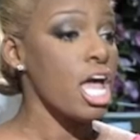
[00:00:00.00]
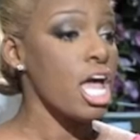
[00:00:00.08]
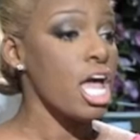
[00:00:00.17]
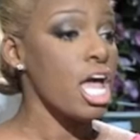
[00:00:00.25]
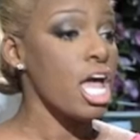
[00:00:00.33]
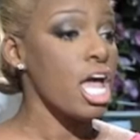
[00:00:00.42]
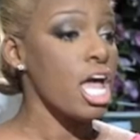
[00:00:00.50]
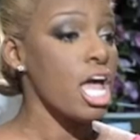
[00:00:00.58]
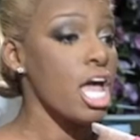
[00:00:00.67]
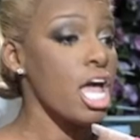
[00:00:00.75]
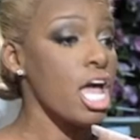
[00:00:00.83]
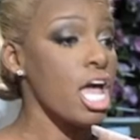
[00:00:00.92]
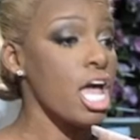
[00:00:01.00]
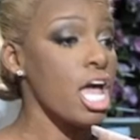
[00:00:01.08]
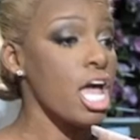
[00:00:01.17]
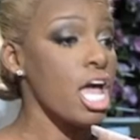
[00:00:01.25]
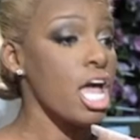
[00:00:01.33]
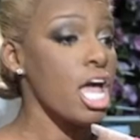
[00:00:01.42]

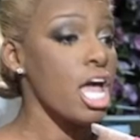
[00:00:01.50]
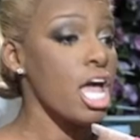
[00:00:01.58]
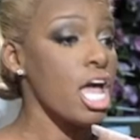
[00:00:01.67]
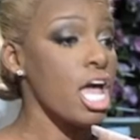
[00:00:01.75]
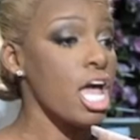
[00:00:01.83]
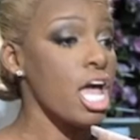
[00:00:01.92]
[no speech]